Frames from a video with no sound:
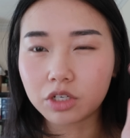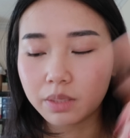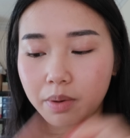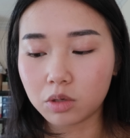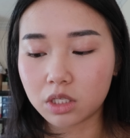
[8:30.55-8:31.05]
they're
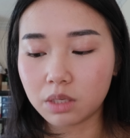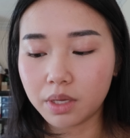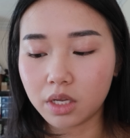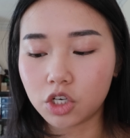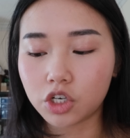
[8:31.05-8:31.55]
supposed to
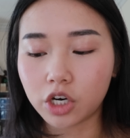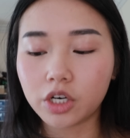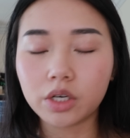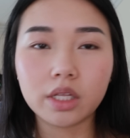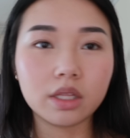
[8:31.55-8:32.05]
be
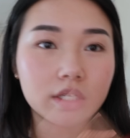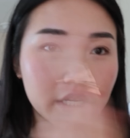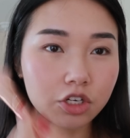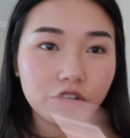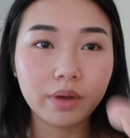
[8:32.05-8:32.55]
darker than the
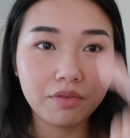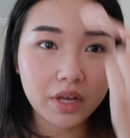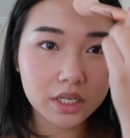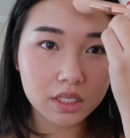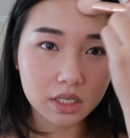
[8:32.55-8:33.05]
center of my
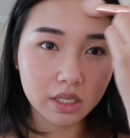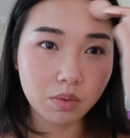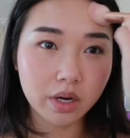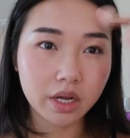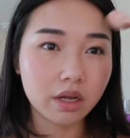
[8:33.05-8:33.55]
face because I
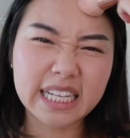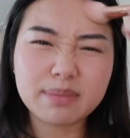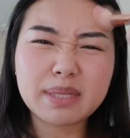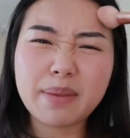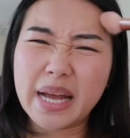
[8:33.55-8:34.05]
want to get
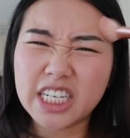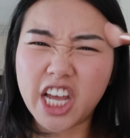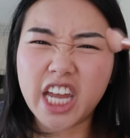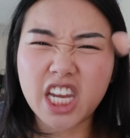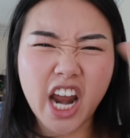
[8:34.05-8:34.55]
some
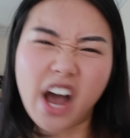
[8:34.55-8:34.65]
dimension, you